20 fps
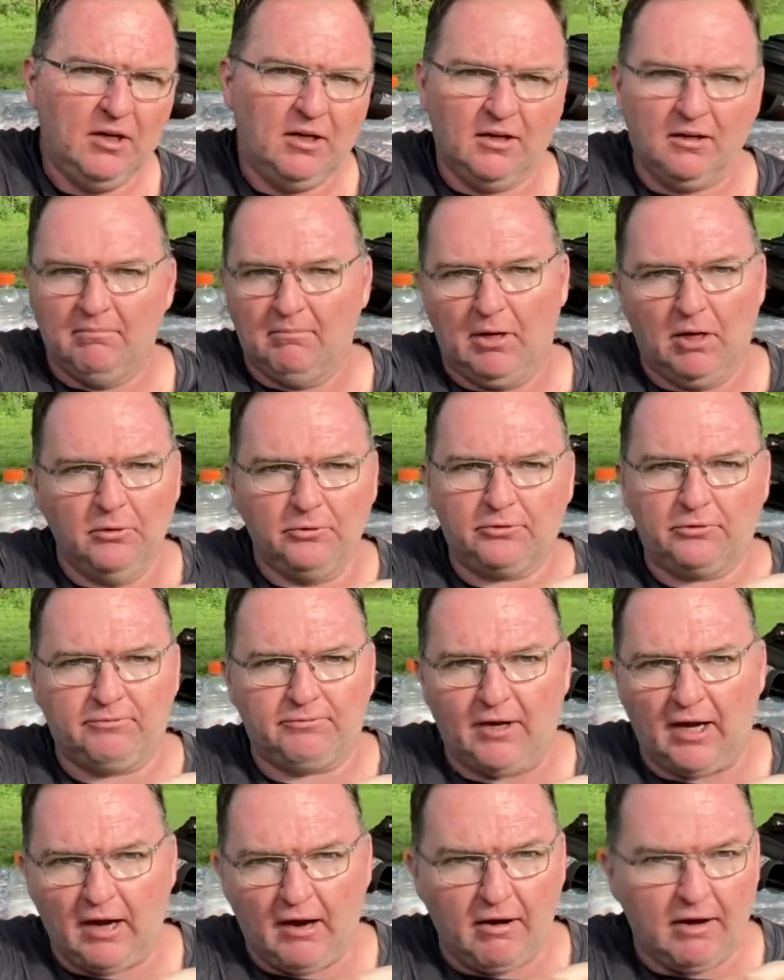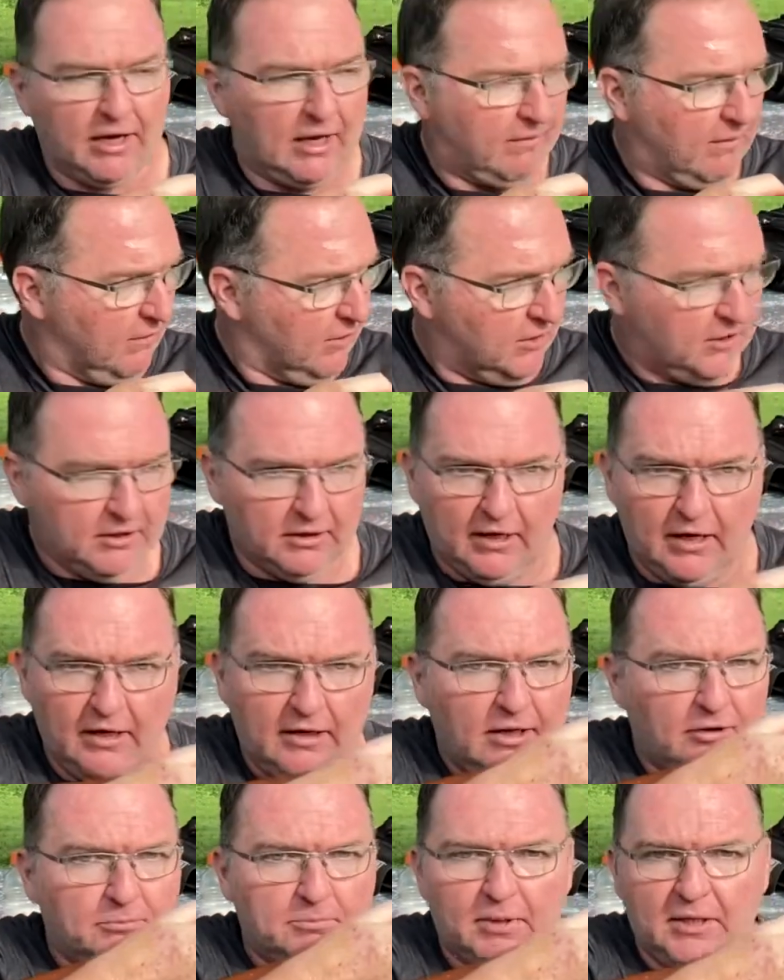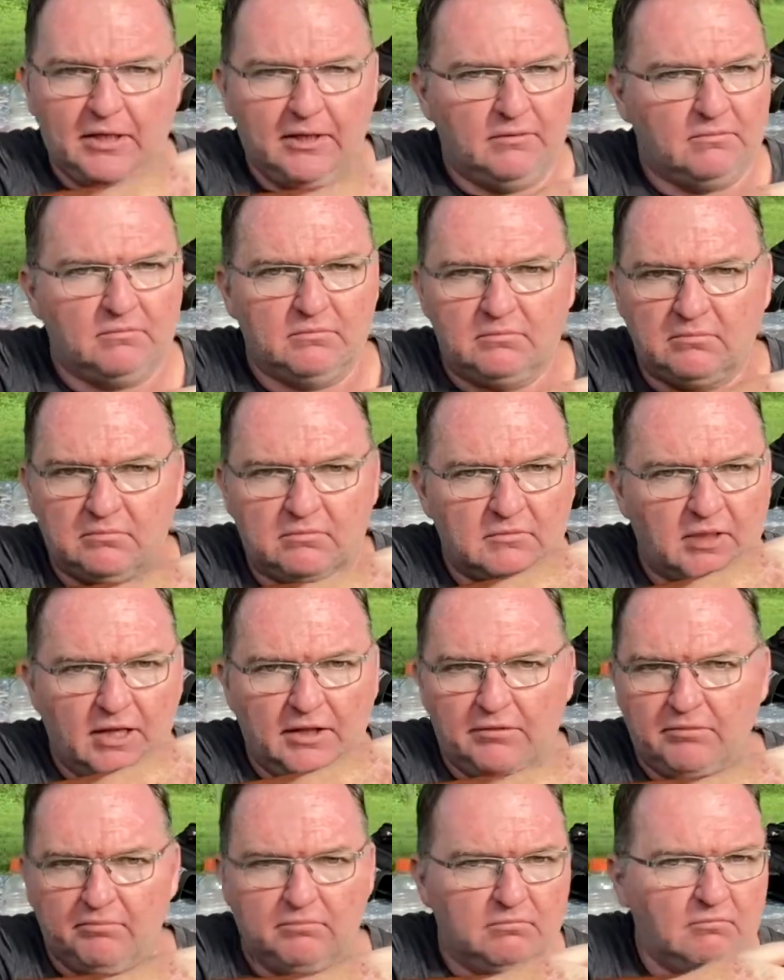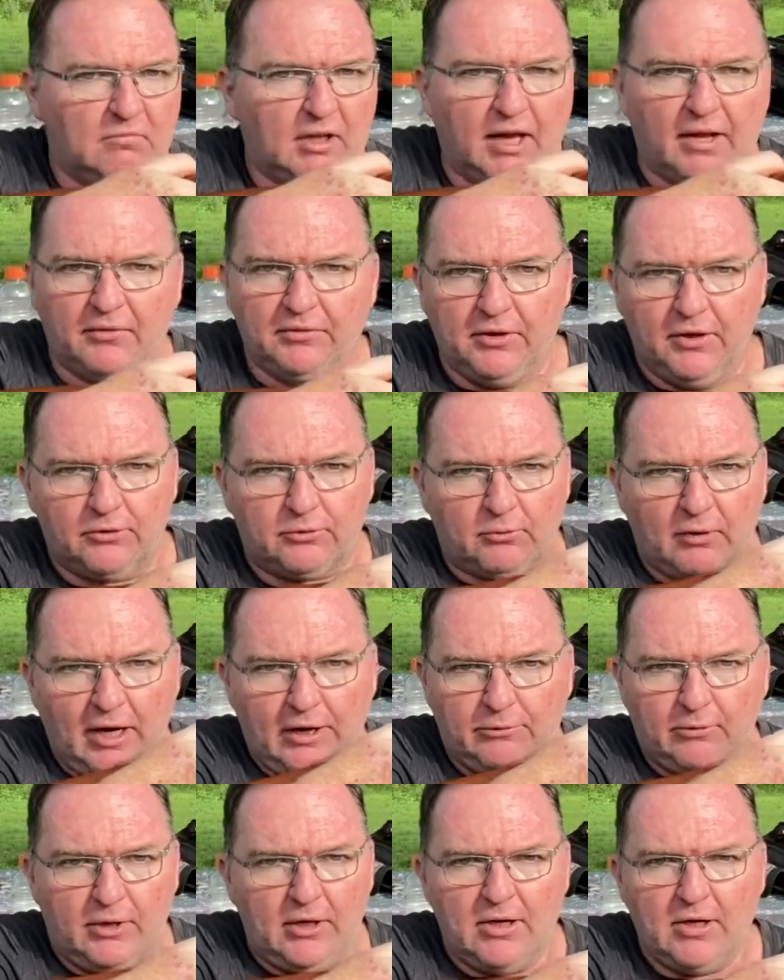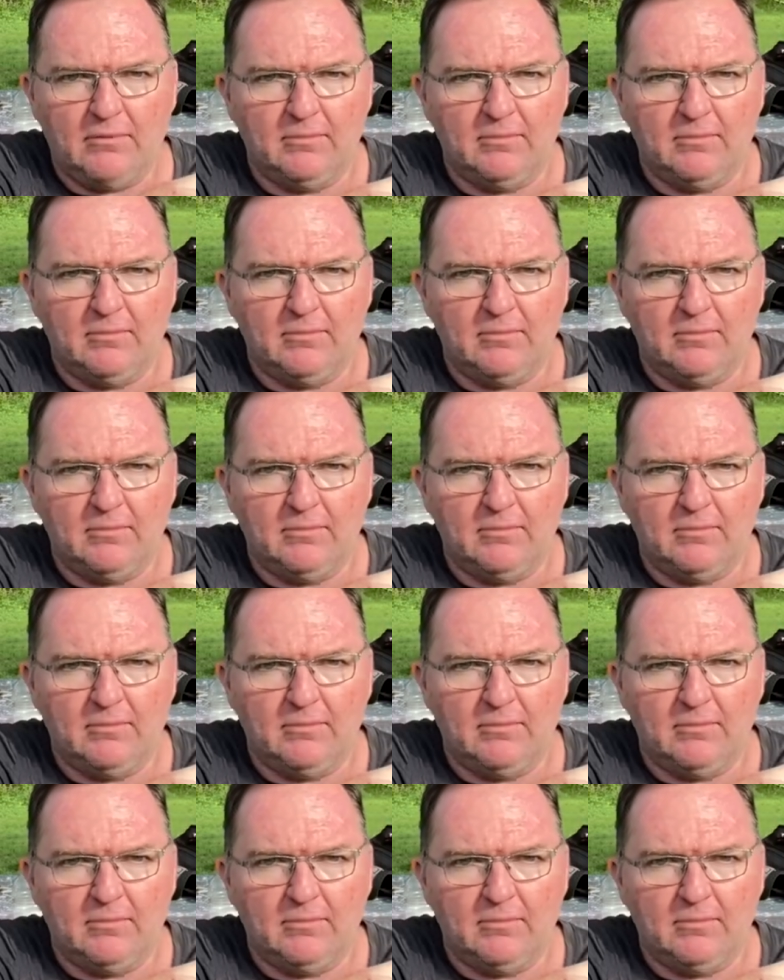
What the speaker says: Most firing I've ever done has been in like this range right here,